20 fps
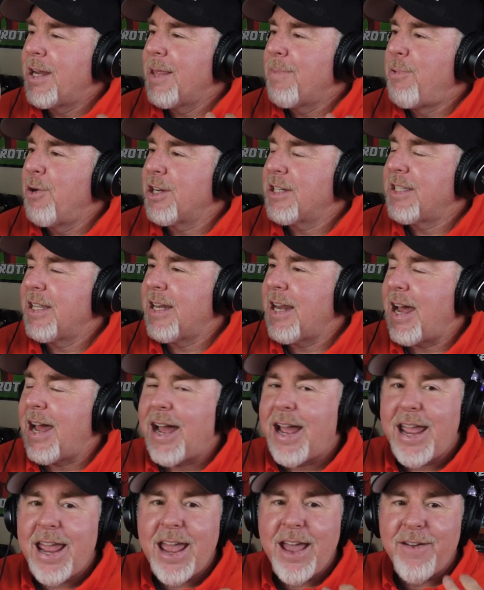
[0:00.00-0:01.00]
one of the books
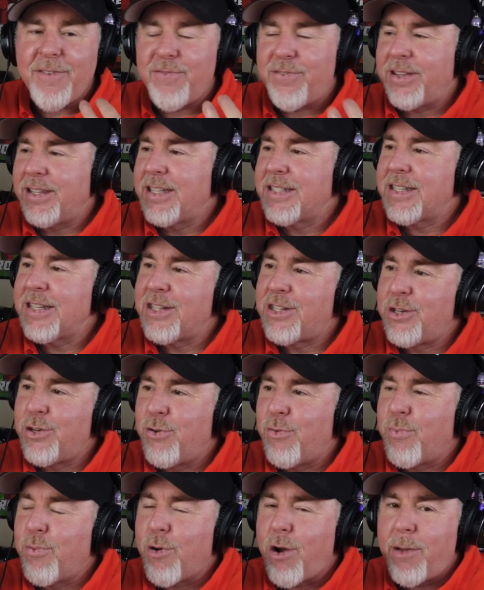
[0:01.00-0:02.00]
that I have
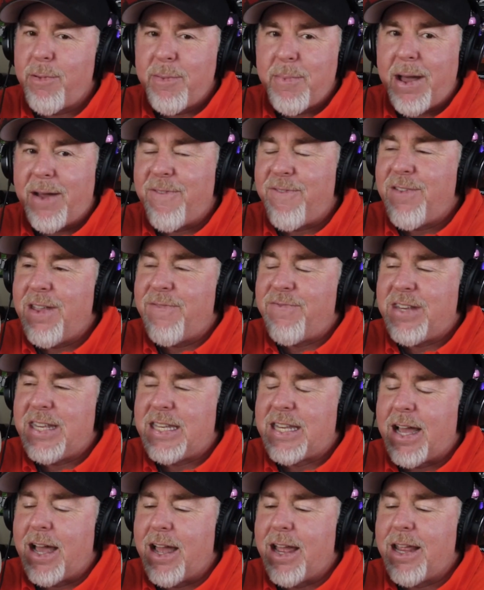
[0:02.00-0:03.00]
listened to probably about
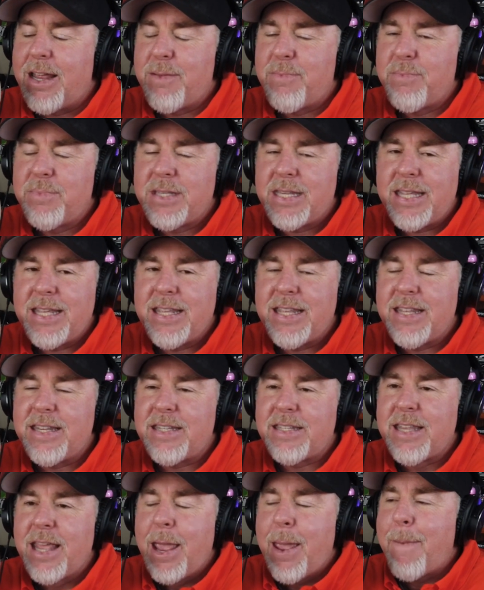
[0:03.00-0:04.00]
50 times
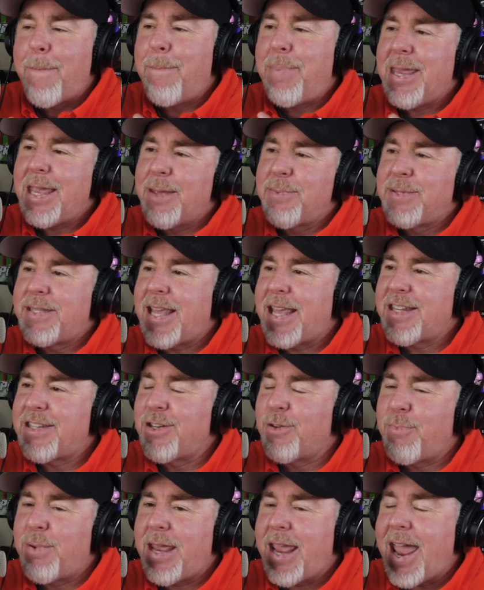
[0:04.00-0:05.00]
is Be
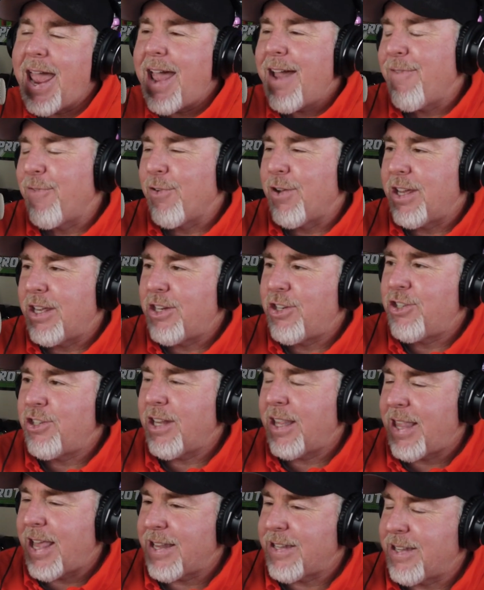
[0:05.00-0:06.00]
Obsessed or Be
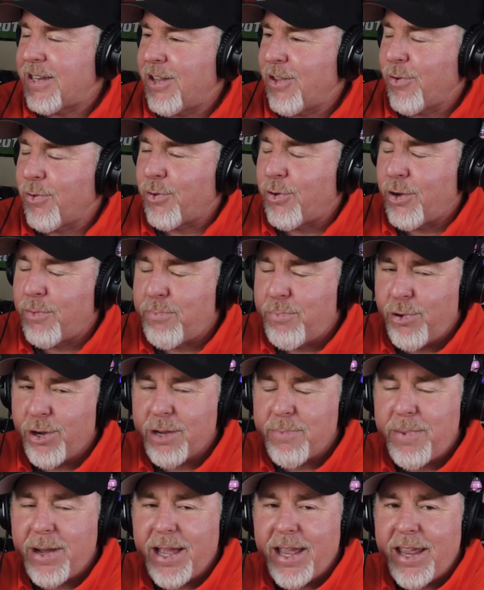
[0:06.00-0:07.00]
Average. That's another
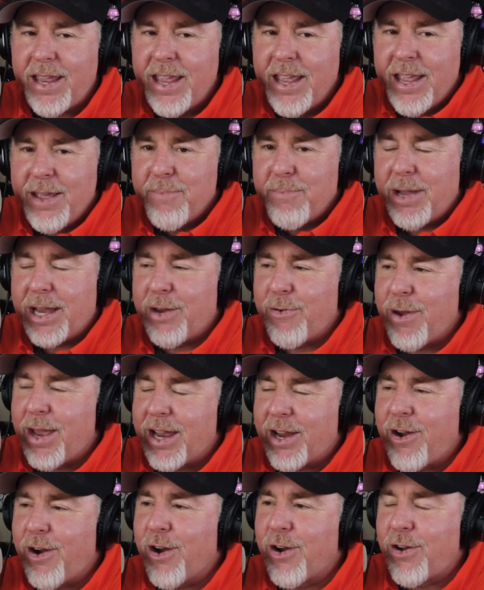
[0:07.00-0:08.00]
good book by
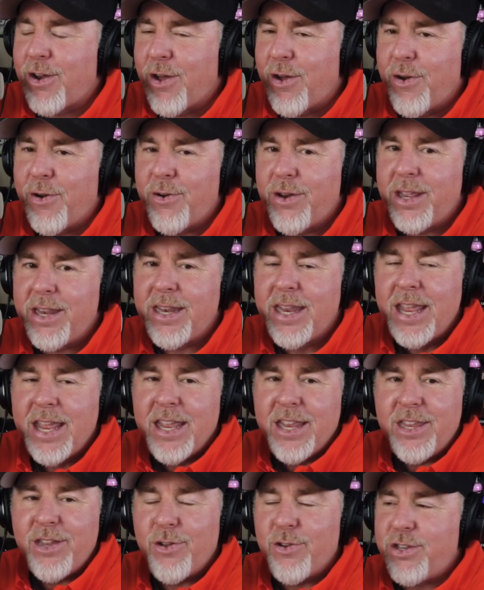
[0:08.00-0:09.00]
Grant Cardone.
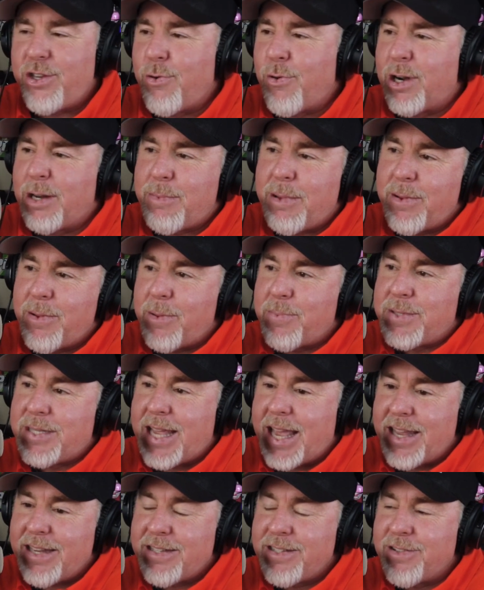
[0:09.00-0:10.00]
And, do you want to be
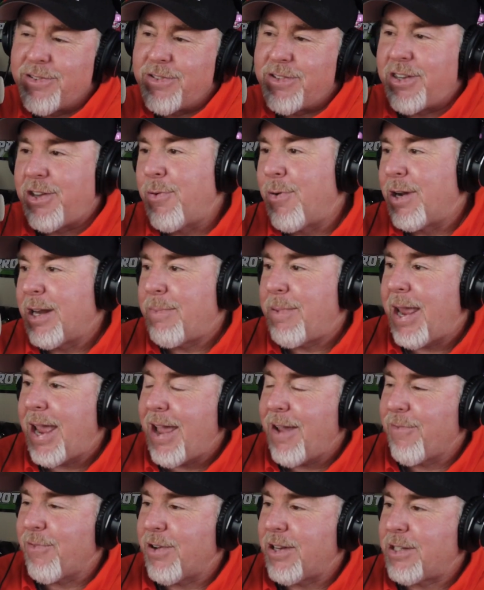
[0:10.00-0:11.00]
obsessed or do you want
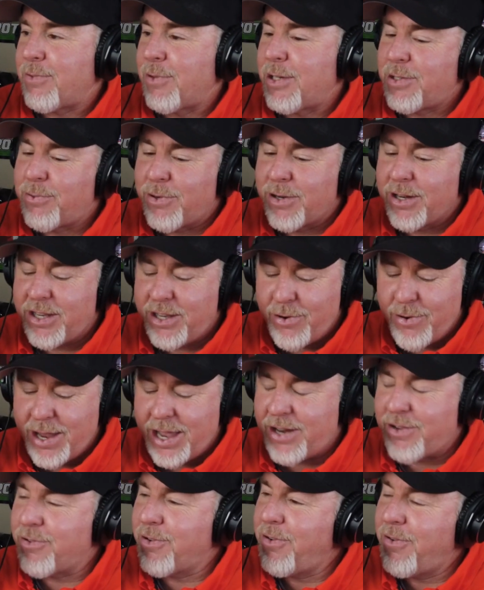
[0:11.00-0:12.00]
to be average? Which one are
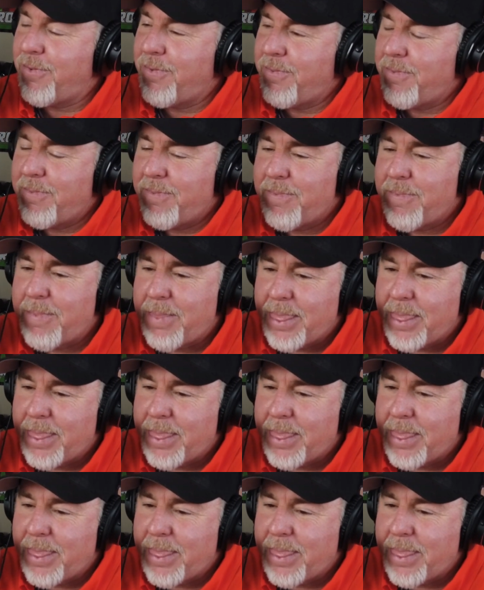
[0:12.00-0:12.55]
you, Andrew?